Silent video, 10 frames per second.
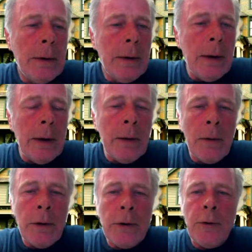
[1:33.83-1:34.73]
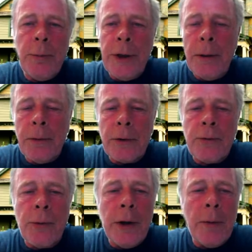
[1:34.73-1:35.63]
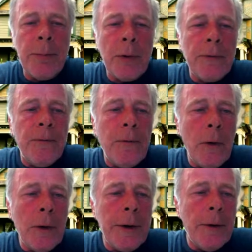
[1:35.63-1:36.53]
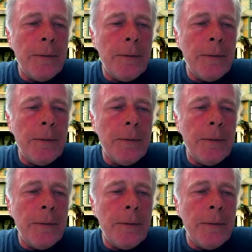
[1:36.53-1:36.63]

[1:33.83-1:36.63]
in order to be able to create a portfolio.